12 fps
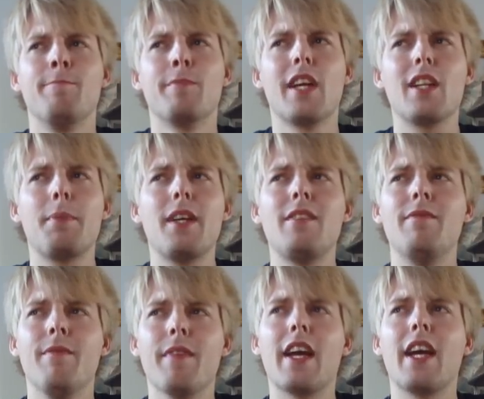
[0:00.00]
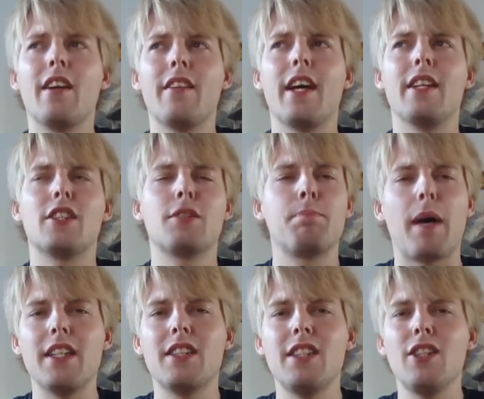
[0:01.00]
Little bit, again, of that
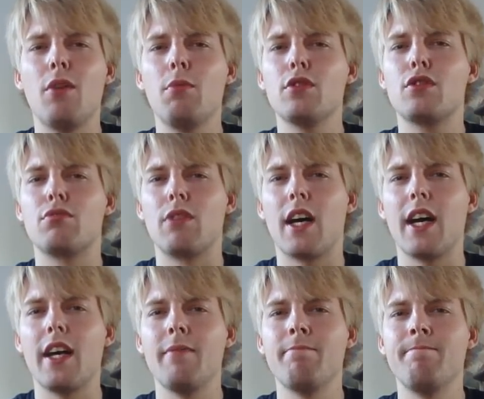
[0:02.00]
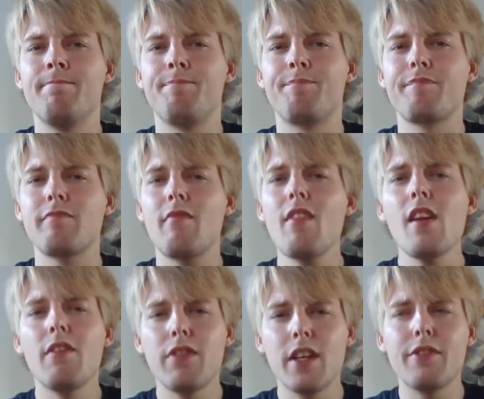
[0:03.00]
spicy, almost rye
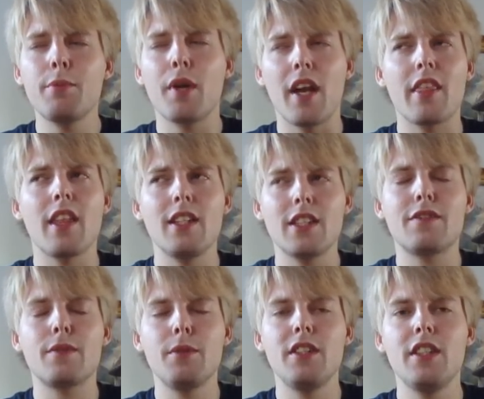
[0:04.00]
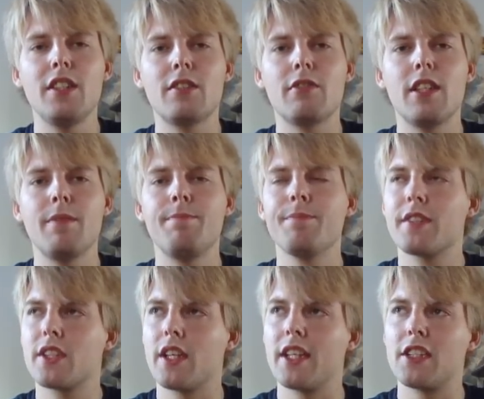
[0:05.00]
flavor, but I think that's from the yeast strain.
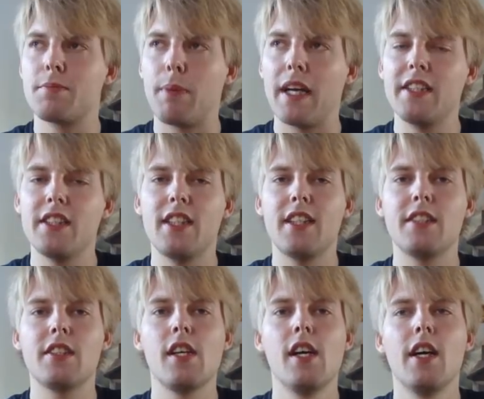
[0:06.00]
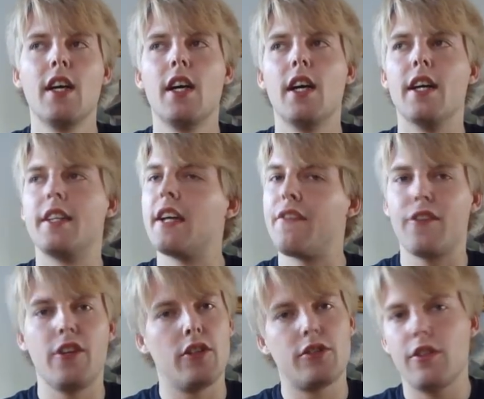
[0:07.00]
It's got that spiciness. Uh,
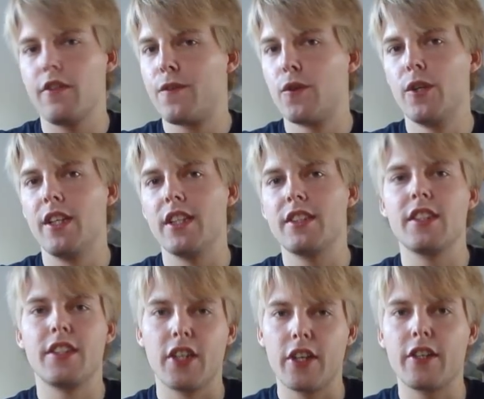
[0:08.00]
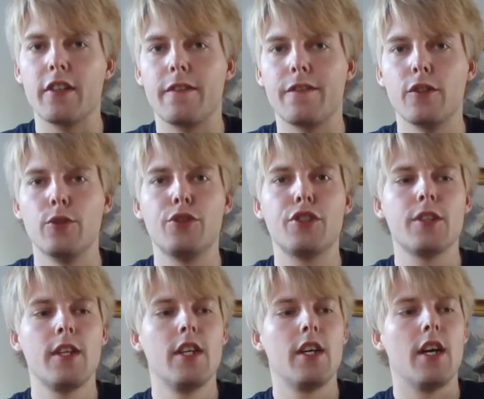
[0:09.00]
definitely also the fruitiness, the darker
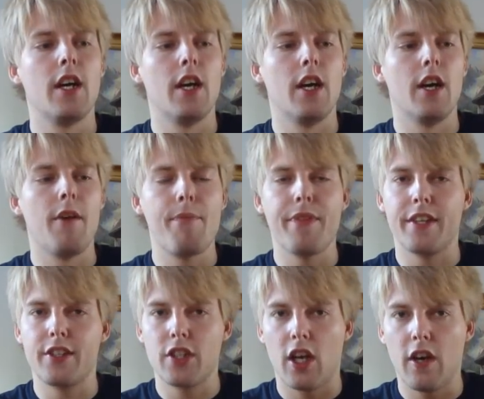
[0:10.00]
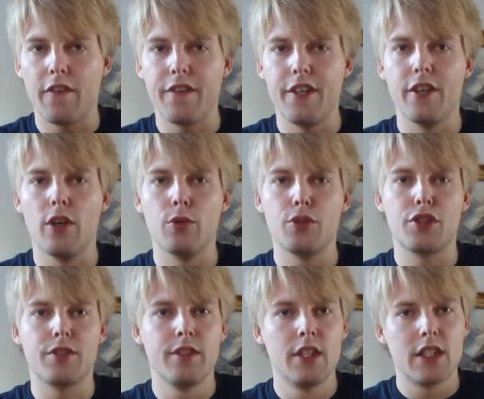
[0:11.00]
fruits, uh, the toffee
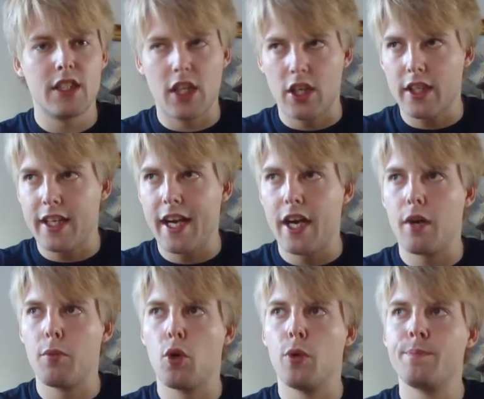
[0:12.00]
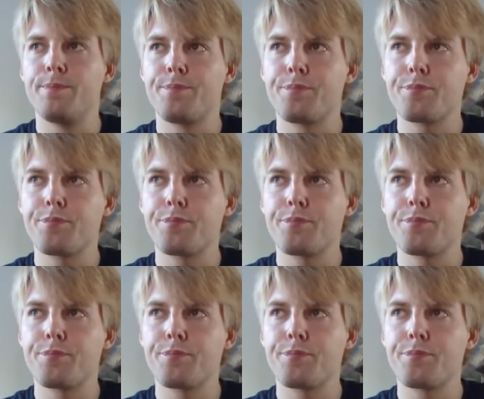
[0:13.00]
notes, dark caramel.